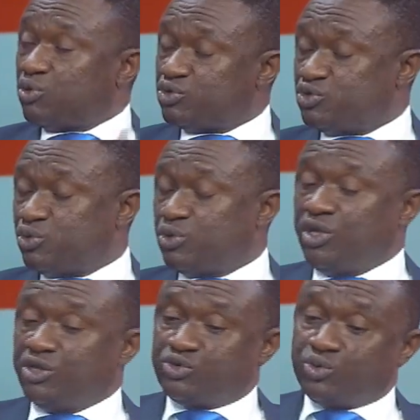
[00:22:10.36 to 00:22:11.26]

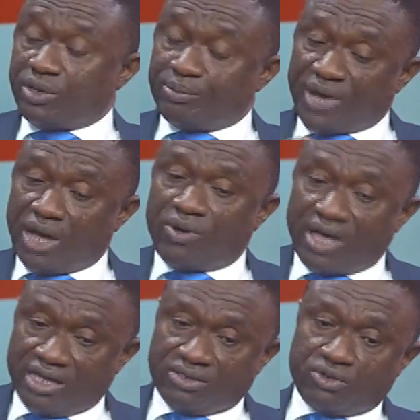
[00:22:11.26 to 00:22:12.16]
to
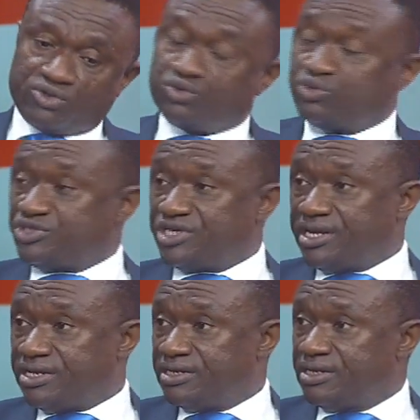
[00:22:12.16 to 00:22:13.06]
empower and also to
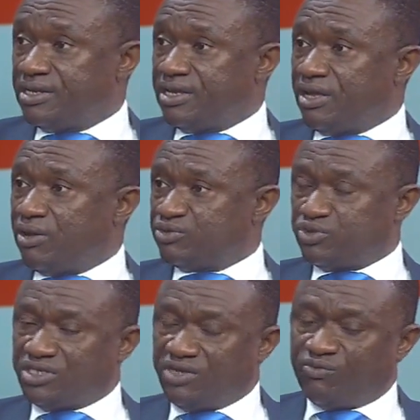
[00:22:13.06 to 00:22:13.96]
train or
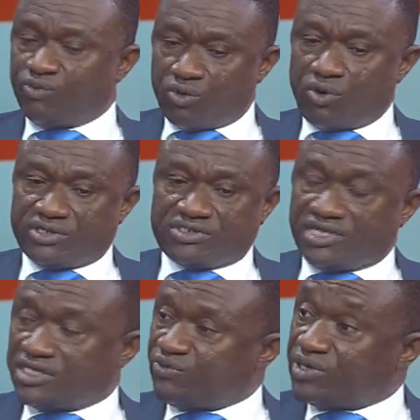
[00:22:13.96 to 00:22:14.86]
to give all it
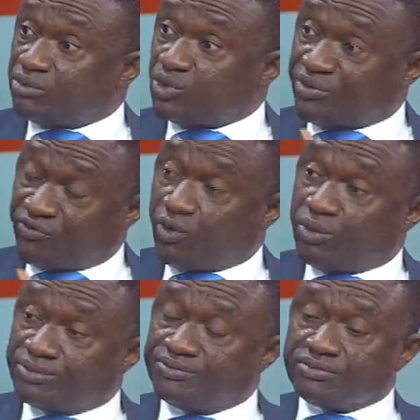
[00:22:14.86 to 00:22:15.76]
takes for them to
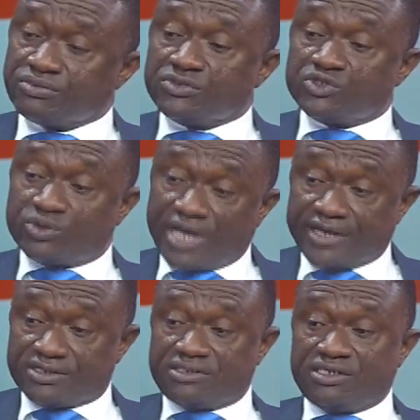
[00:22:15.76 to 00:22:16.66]
perform. So
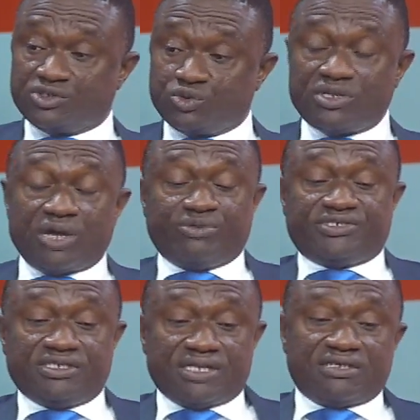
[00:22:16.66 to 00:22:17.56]
yes, it's good that we've
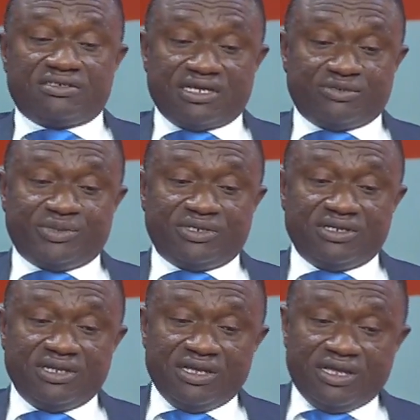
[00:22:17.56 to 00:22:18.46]
seen that there's
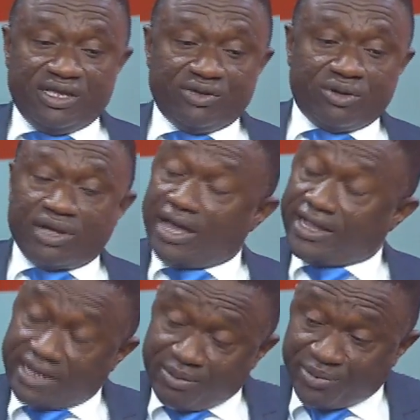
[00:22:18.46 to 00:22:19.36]
been
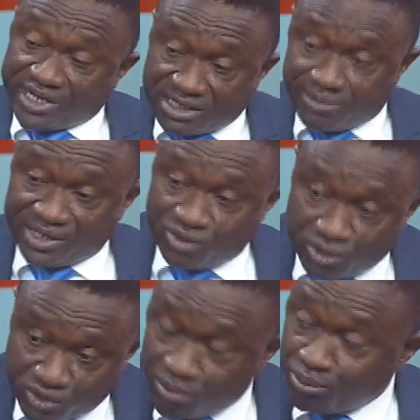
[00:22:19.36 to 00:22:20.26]
either embezzlement or
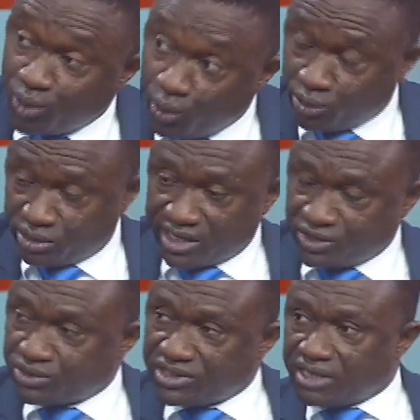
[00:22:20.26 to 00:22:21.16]
some blown,
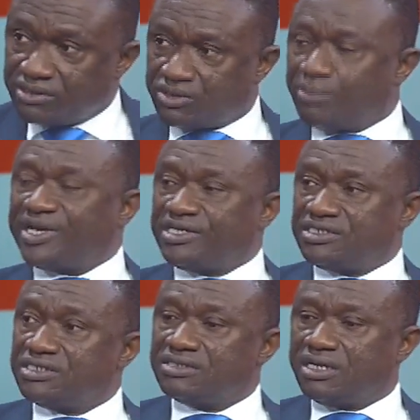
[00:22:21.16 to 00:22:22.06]
as you said, some
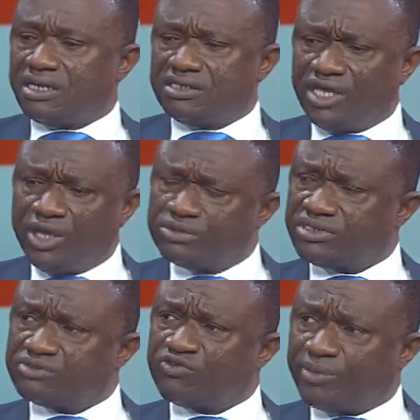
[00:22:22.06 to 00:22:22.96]
money's in there. It's huge
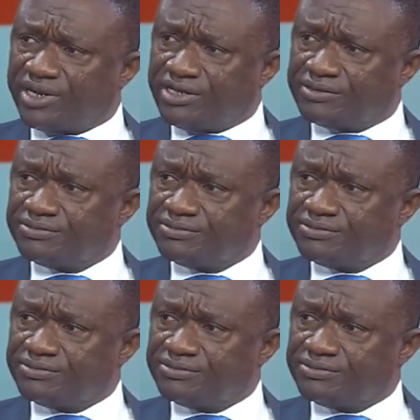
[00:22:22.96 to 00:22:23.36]
sums of money.